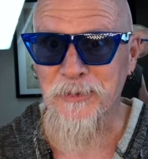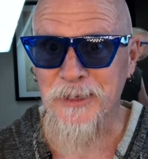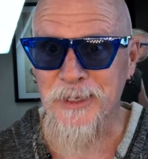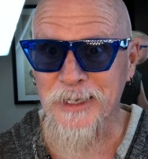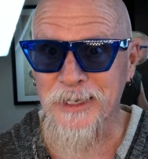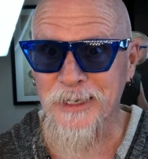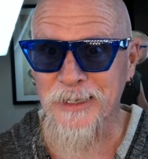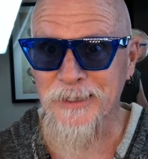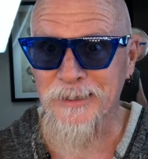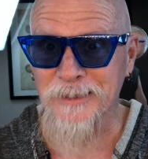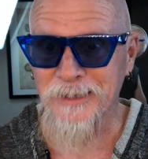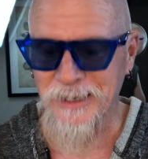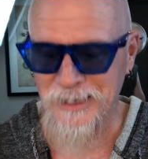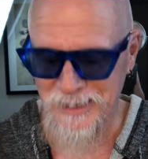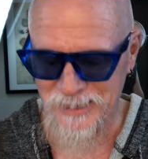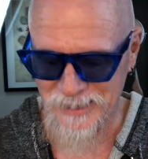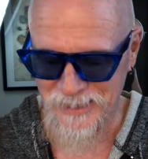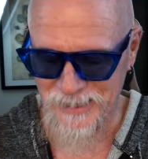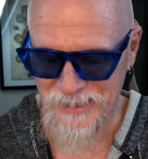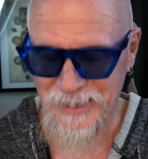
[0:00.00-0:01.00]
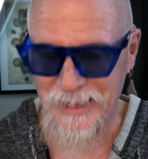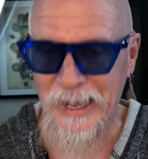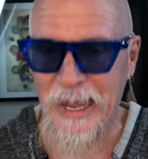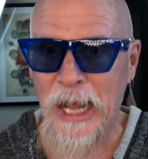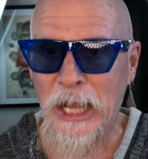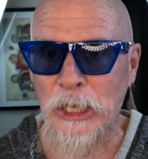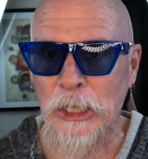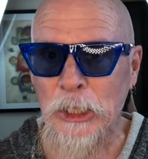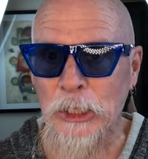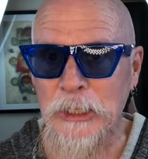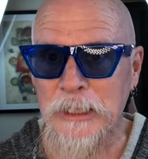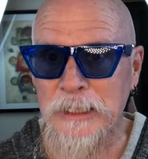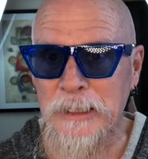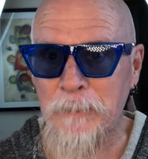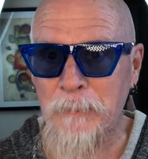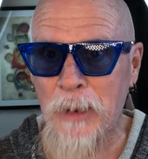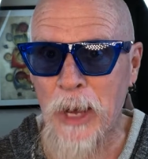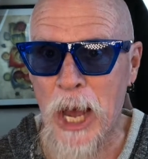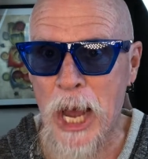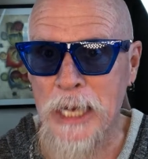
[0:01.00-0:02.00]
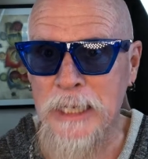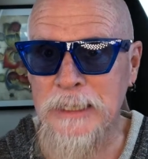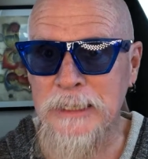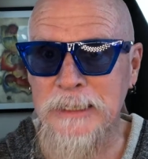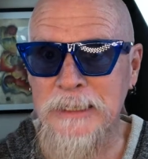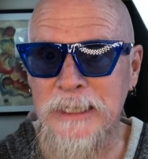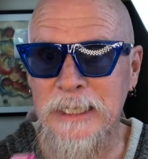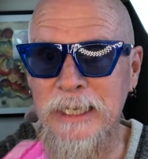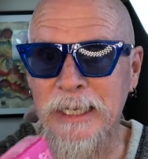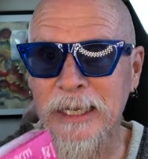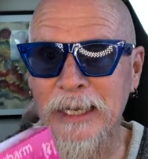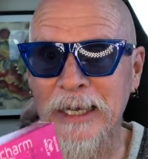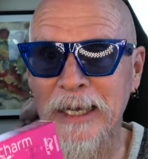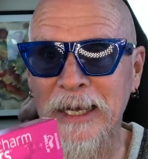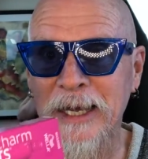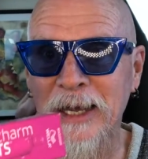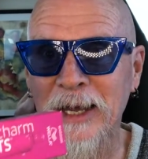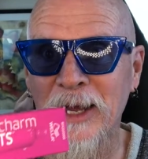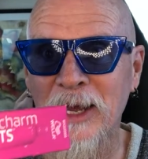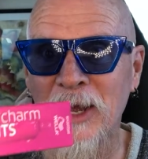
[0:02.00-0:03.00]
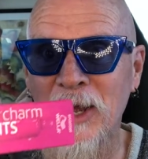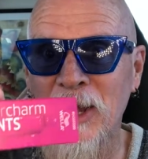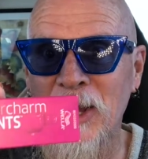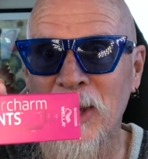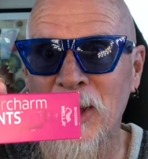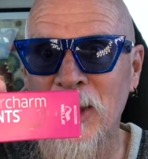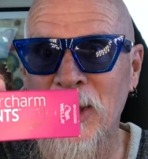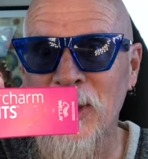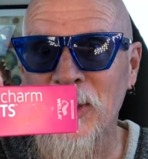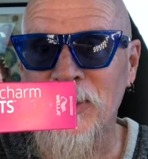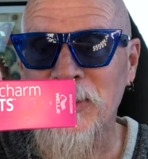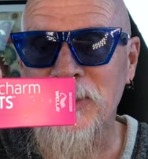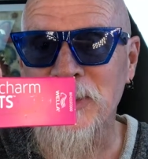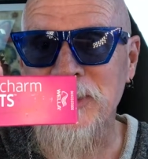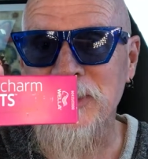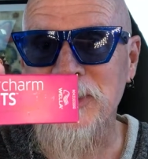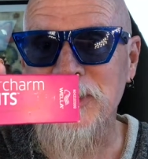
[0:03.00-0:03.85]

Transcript: the color? Look at the box. This